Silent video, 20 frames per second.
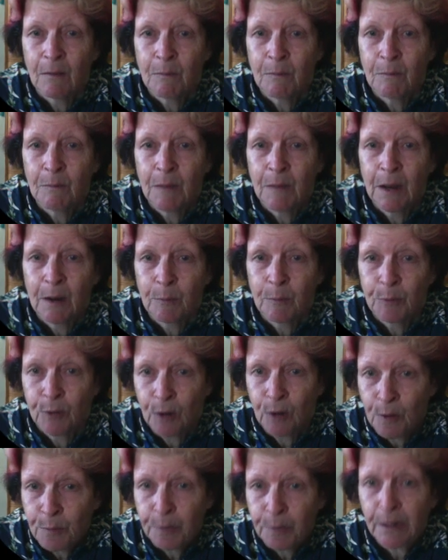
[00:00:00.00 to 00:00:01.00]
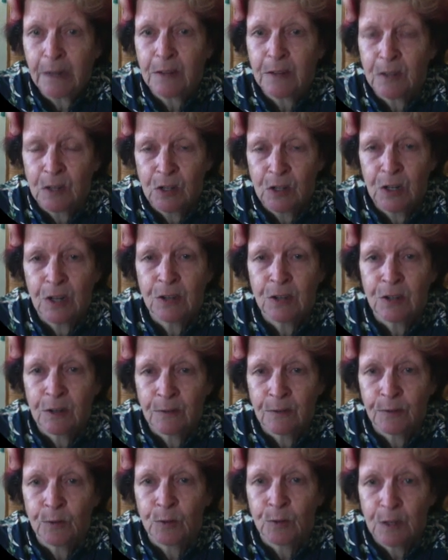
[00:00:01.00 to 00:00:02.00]
an appropriate
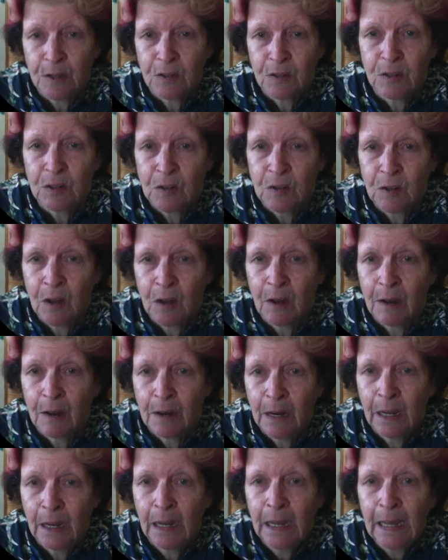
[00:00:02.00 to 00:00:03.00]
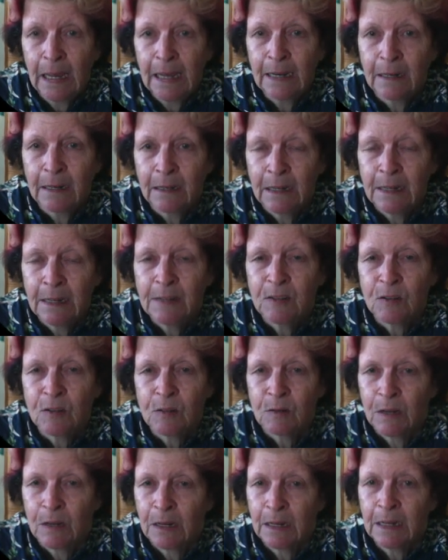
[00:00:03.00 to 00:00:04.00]
suggestion for this design. It needs
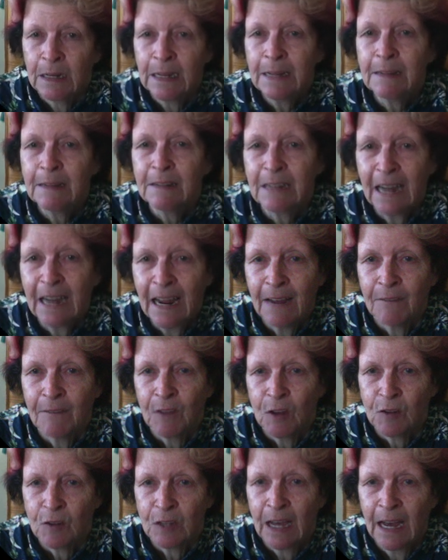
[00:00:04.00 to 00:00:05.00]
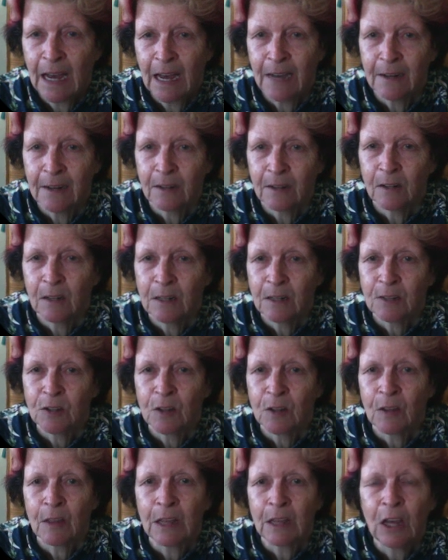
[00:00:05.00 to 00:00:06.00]
to have those hard lines.
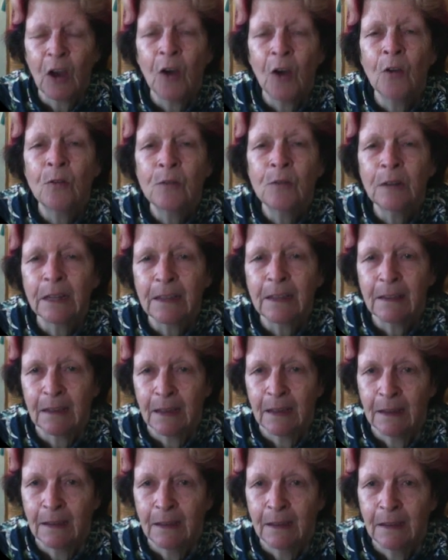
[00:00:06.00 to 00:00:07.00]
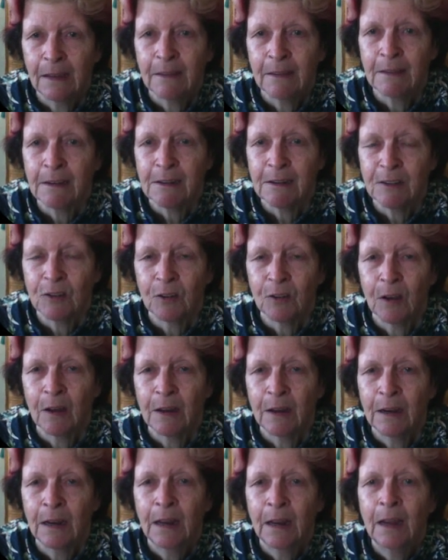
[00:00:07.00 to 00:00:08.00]
So the only thing in the
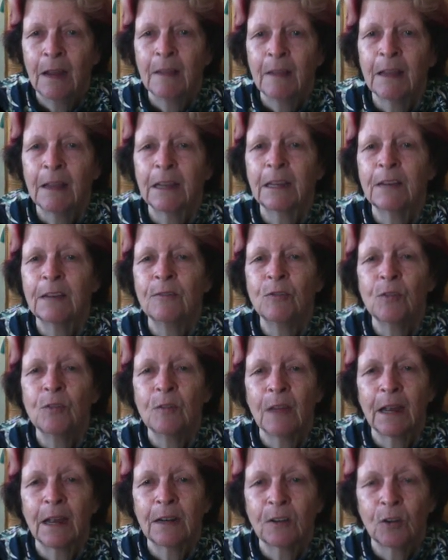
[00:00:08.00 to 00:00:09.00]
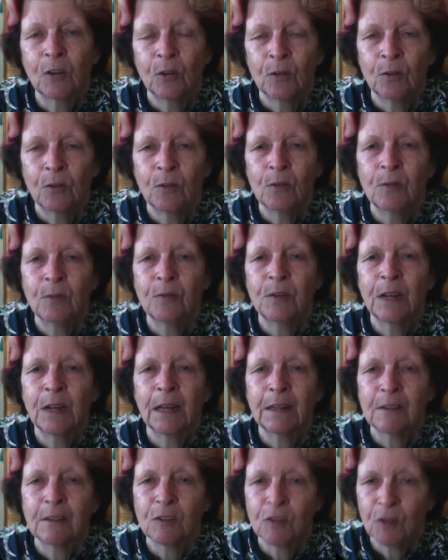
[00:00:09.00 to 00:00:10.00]
design that gives you that curved
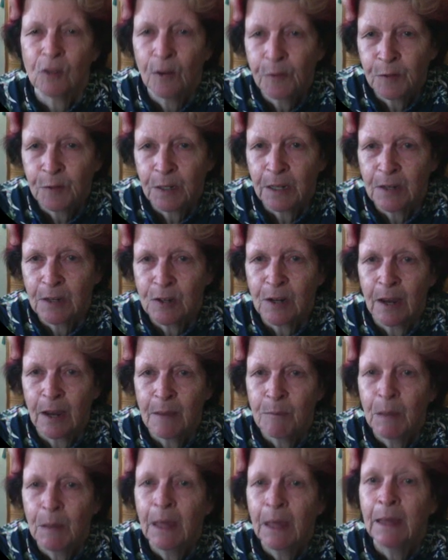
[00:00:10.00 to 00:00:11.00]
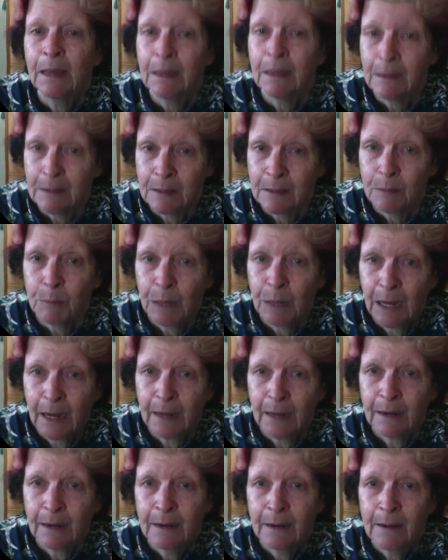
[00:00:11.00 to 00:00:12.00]
and softer shape is the
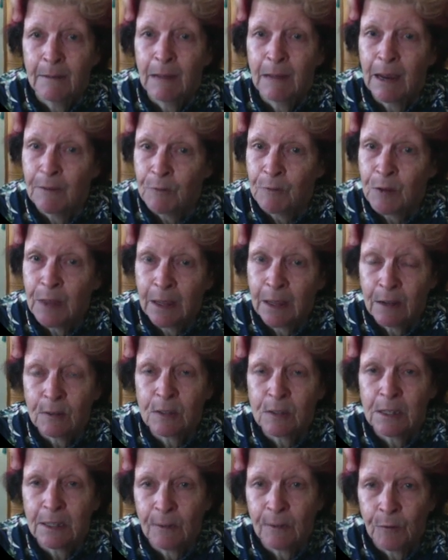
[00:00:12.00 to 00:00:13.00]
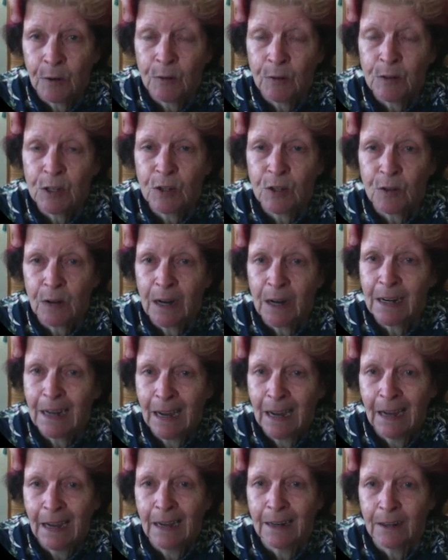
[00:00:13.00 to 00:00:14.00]
bark. Everything else is a very straight,
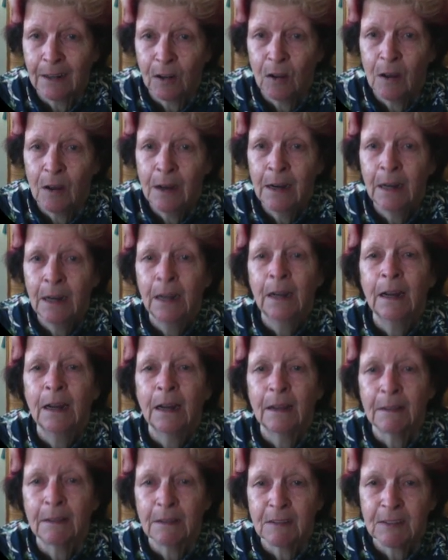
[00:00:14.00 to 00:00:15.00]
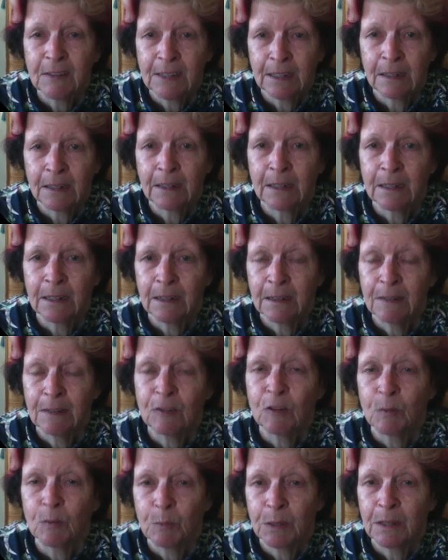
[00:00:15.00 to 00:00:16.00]
hard line, and the cylinder
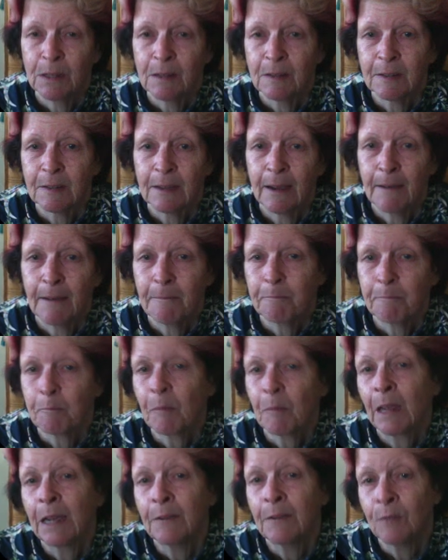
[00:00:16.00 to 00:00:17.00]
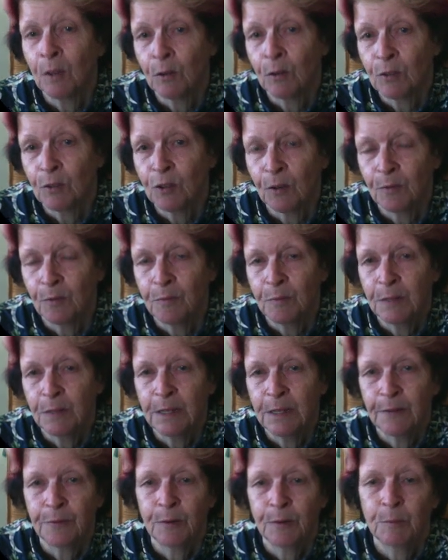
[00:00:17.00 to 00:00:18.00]
needs to be the same, even though it's of
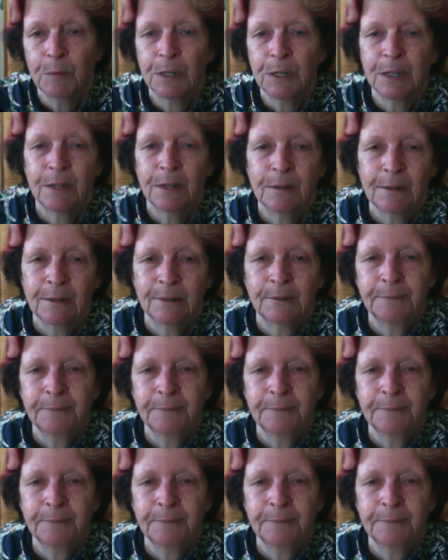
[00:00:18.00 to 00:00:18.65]
different material.